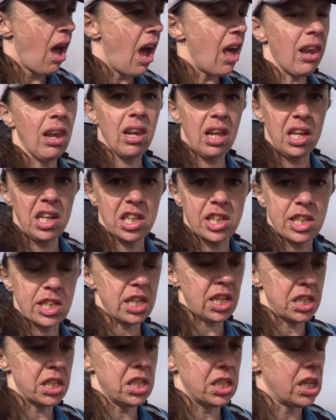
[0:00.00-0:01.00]
least a
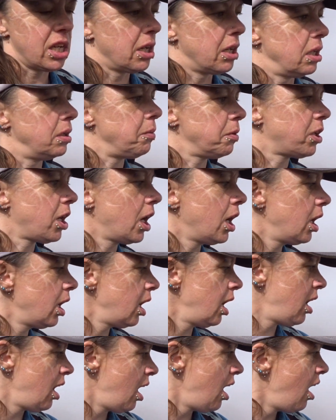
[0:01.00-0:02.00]
dozen times.
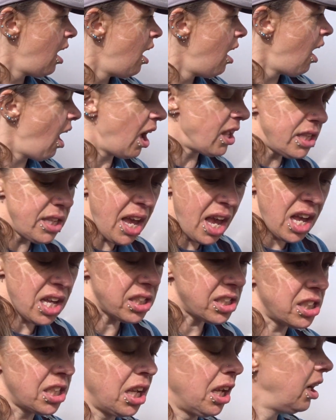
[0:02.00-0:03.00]
And
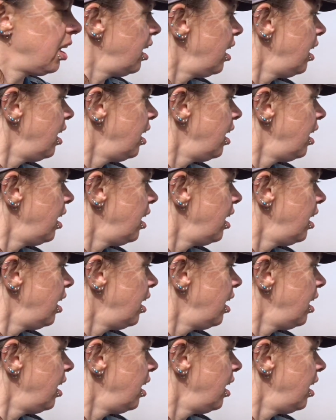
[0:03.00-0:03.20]
yes,